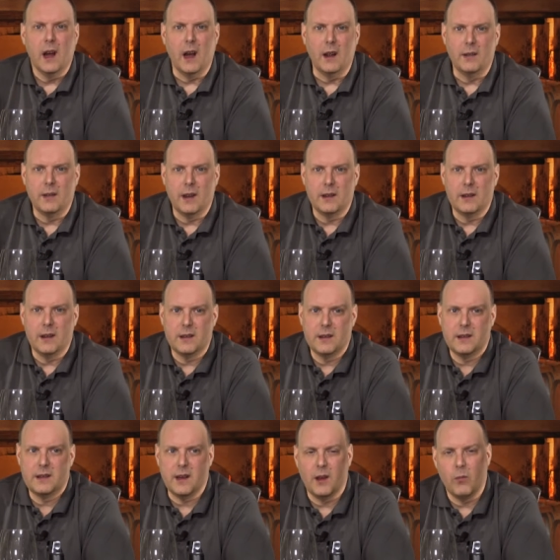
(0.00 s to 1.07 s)
a,
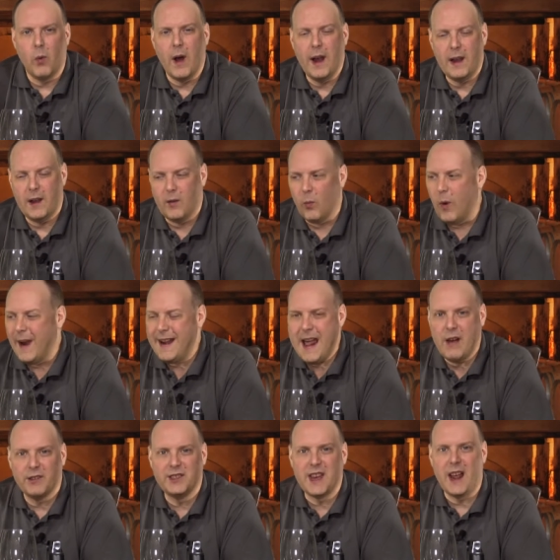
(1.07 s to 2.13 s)
a, a wine a wine
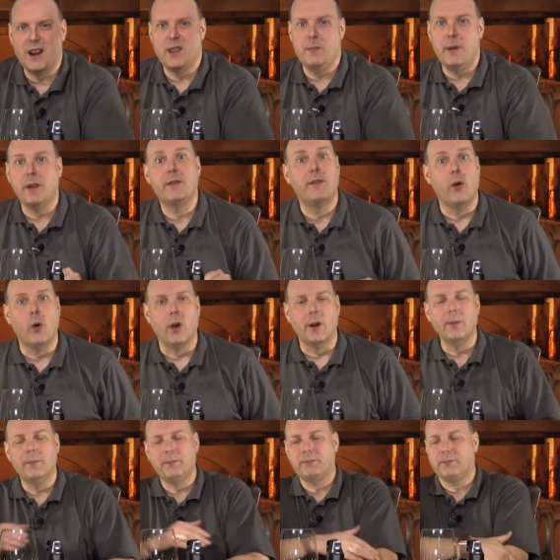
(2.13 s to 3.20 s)
outside of the big
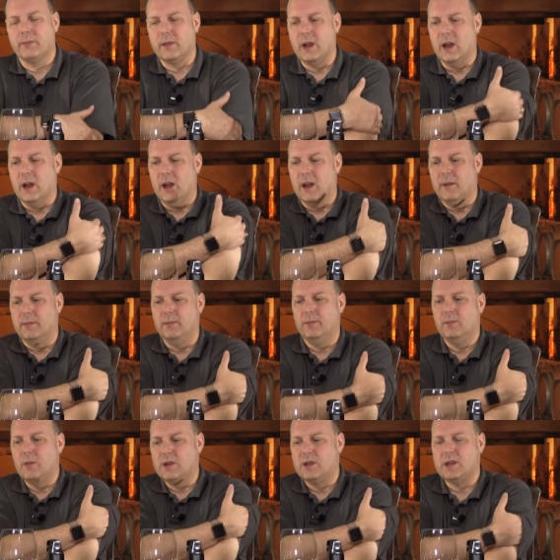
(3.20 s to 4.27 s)
four,
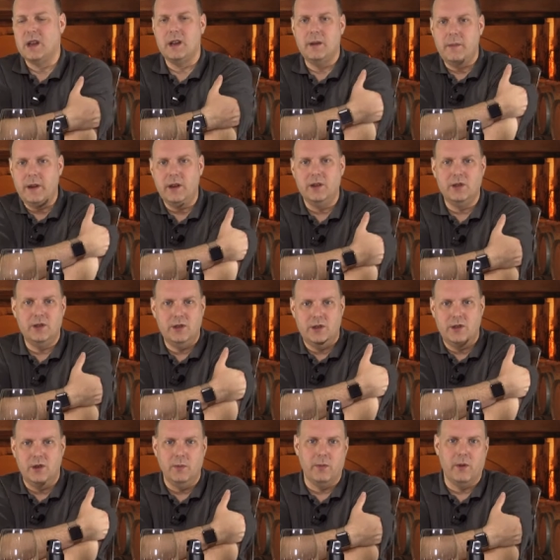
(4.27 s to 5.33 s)
um, which tend to be
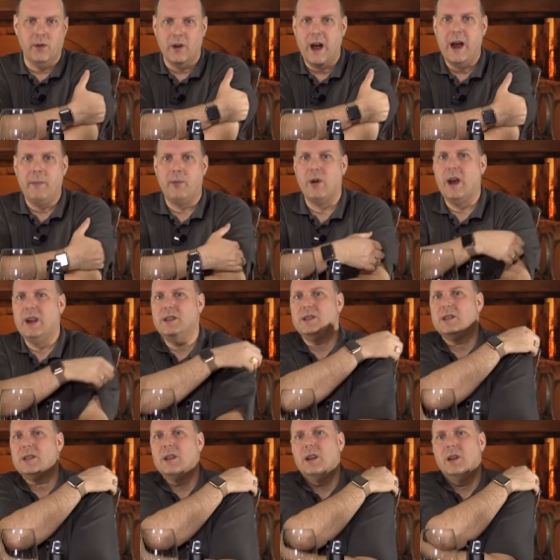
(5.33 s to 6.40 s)
super high
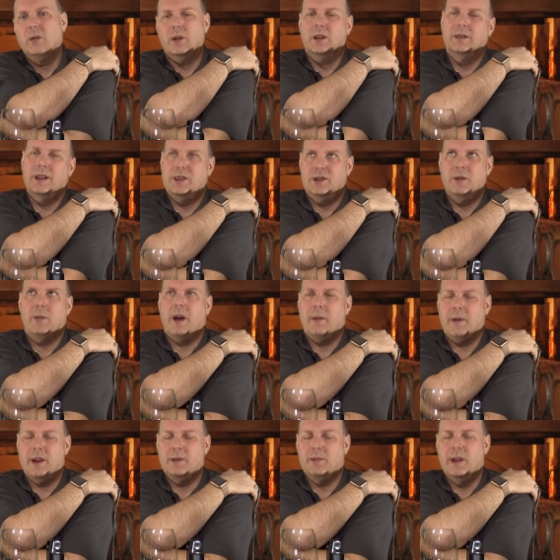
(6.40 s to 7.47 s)
priced. Well, not super high
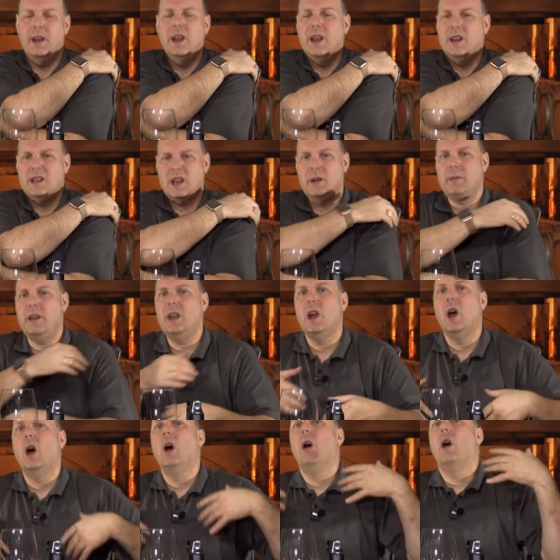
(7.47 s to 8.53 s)
priced, but tend to be
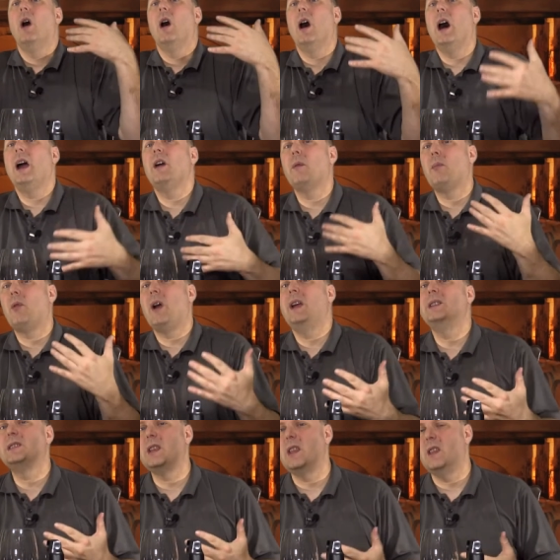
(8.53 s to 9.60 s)
higher
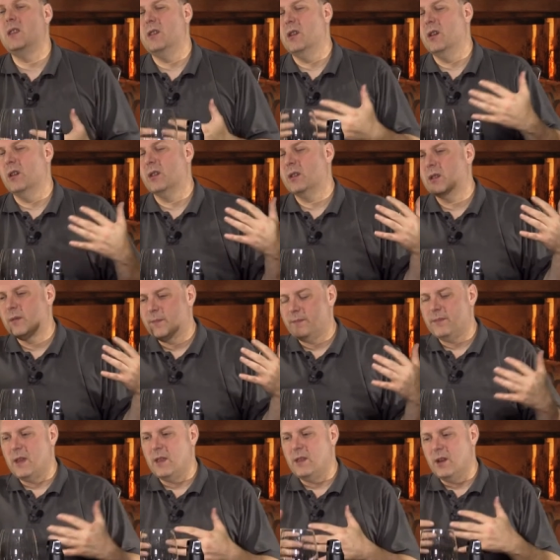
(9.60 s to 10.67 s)
priced than their
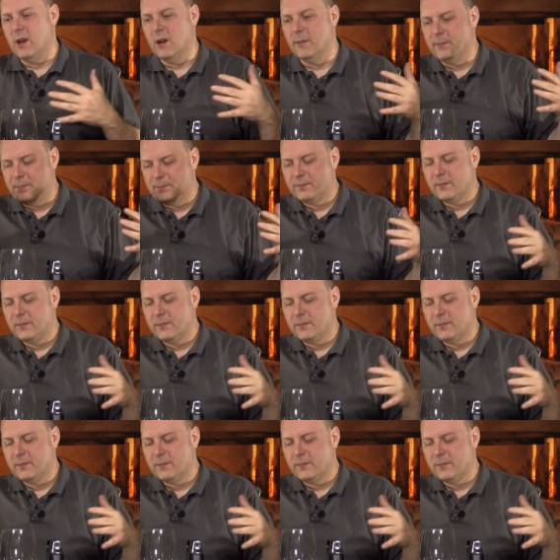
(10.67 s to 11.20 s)
than their